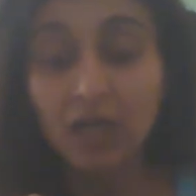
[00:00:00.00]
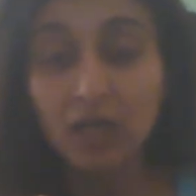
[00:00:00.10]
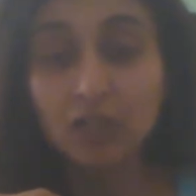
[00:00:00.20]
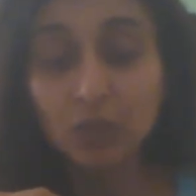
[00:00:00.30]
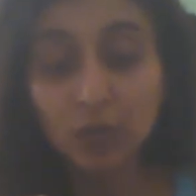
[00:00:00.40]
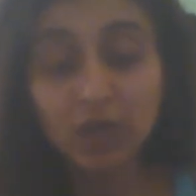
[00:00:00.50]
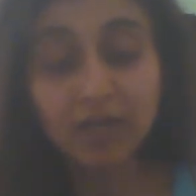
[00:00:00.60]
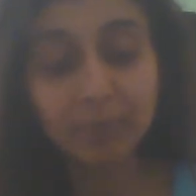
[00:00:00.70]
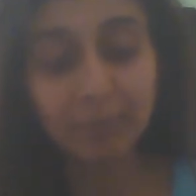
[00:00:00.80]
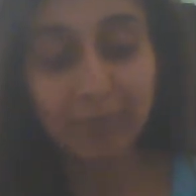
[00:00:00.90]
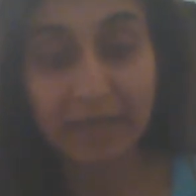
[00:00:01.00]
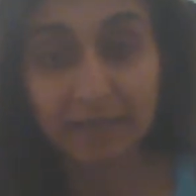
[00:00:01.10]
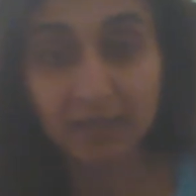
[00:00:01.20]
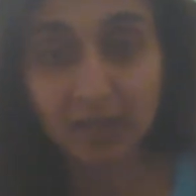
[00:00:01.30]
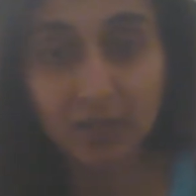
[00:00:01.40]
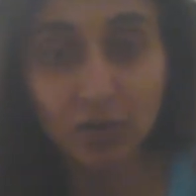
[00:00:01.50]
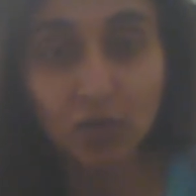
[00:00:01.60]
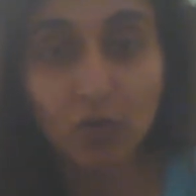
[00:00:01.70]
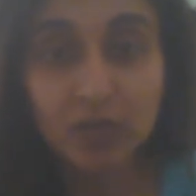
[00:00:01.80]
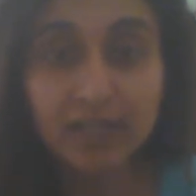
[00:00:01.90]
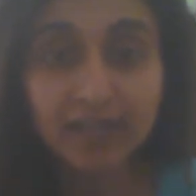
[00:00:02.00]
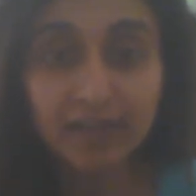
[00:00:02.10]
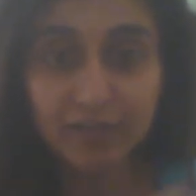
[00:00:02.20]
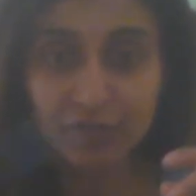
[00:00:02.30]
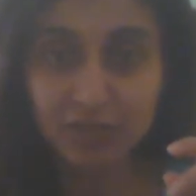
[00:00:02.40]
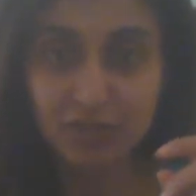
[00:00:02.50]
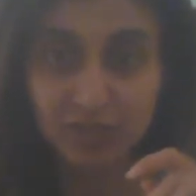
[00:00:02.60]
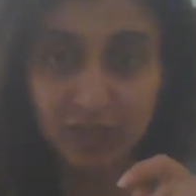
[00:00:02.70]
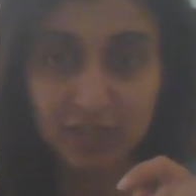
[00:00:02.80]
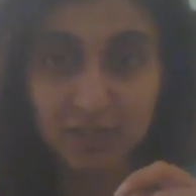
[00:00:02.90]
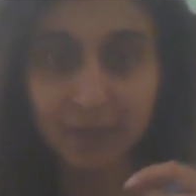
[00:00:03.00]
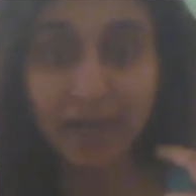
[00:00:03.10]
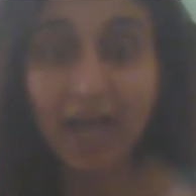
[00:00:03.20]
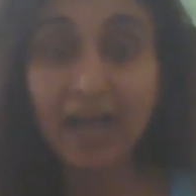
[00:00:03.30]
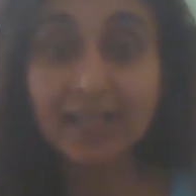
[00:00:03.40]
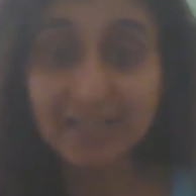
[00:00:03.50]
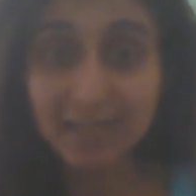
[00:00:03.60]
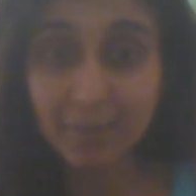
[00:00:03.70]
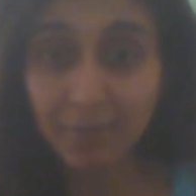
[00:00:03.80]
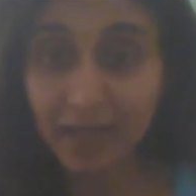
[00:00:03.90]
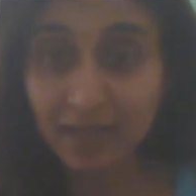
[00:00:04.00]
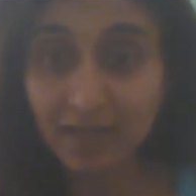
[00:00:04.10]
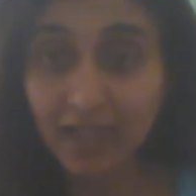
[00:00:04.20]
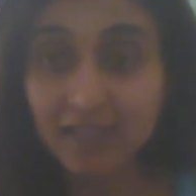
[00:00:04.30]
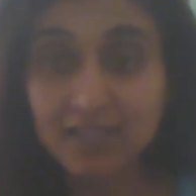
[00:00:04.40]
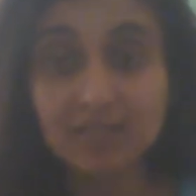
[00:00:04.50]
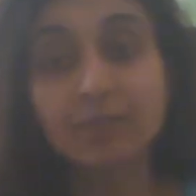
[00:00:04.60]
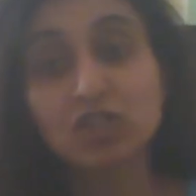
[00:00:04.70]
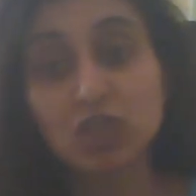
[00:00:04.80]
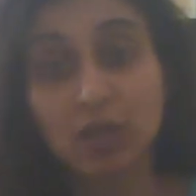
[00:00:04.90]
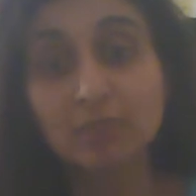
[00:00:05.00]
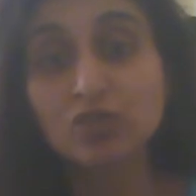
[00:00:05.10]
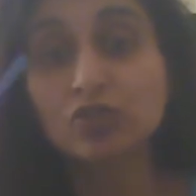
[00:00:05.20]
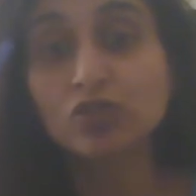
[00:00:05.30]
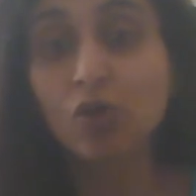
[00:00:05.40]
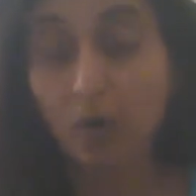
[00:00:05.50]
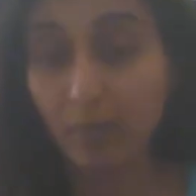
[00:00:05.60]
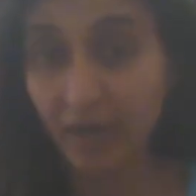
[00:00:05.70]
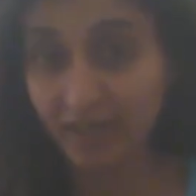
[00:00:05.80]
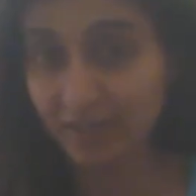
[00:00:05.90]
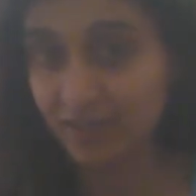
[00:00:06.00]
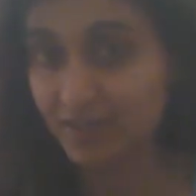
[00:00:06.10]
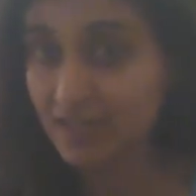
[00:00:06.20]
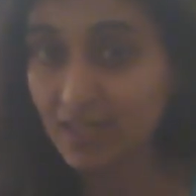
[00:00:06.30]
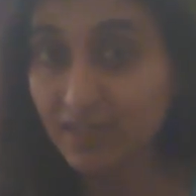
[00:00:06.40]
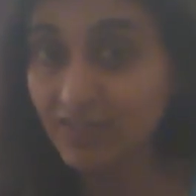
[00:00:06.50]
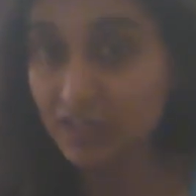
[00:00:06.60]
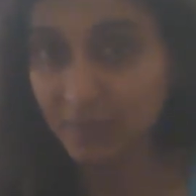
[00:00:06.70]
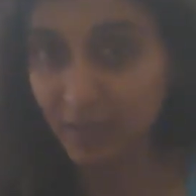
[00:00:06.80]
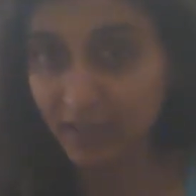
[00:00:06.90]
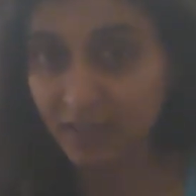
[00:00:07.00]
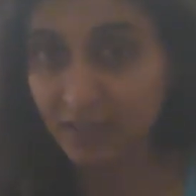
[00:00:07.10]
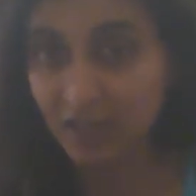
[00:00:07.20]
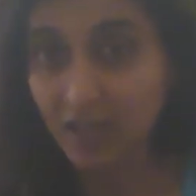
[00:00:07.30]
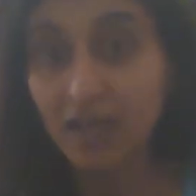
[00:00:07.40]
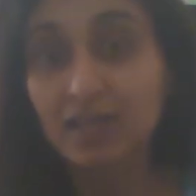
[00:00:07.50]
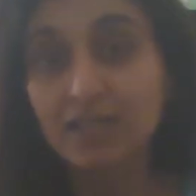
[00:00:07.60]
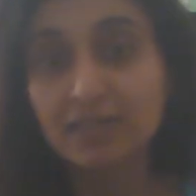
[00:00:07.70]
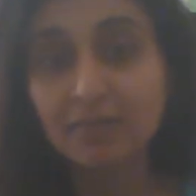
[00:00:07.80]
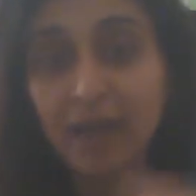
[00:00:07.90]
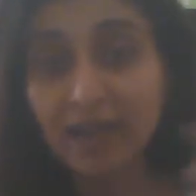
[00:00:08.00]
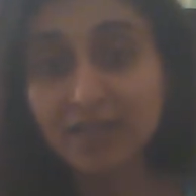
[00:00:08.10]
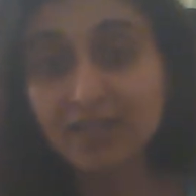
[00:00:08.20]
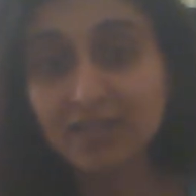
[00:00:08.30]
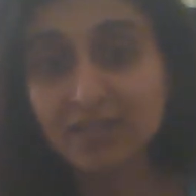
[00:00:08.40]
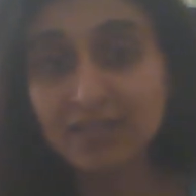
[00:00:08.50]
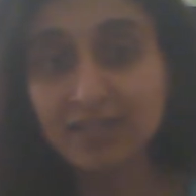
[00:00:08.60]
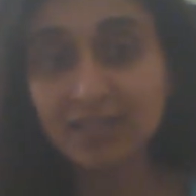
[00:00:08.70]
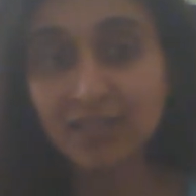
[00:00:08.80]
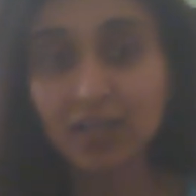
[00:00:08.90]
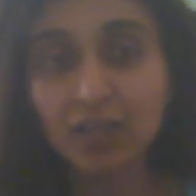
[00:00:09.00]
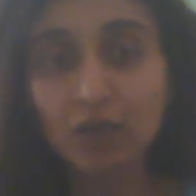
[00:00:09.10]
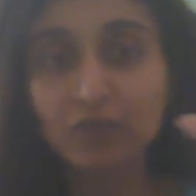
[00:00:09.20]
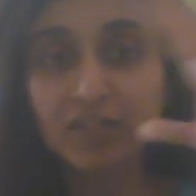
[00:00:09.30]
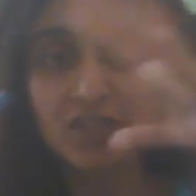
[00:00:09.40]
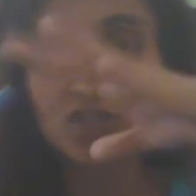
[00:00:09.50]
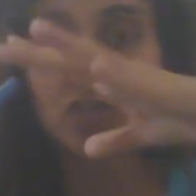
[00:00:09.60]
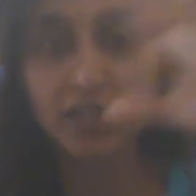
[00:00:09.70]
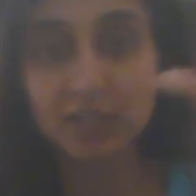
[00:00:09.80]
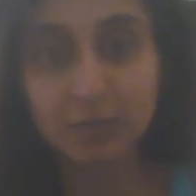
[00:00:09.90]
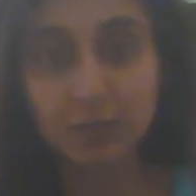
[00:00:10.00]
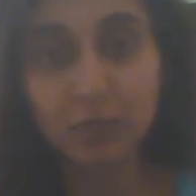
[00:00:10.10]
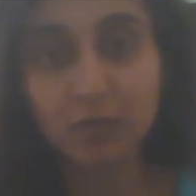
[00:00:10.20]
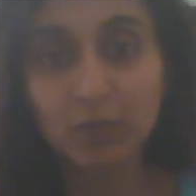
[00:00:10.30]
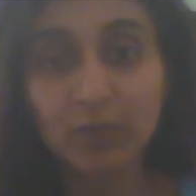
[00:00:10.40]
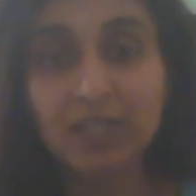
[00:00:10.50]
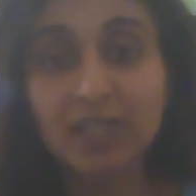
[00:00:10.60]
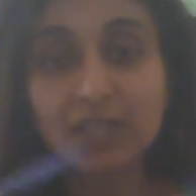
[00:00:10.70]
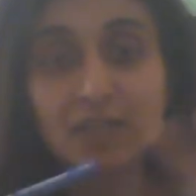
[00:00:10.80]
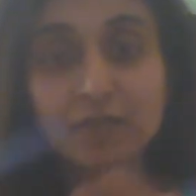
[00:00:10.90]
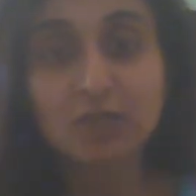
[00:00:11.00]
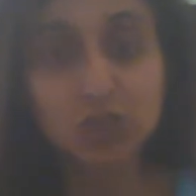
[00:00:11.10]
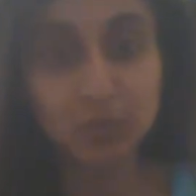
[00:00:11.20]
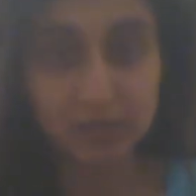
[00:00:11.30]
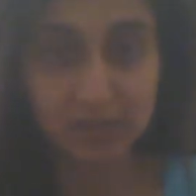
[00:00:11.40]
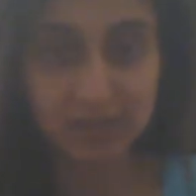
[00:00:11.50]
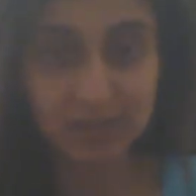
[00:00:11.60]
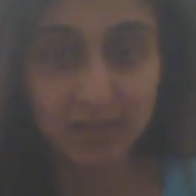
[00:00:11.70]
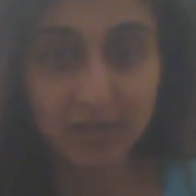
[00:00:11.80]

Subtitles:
The word pen only refers to this when I say pen and this image comes to your mind, the receiver's mind. Semantics is the study of this transfer between individuals,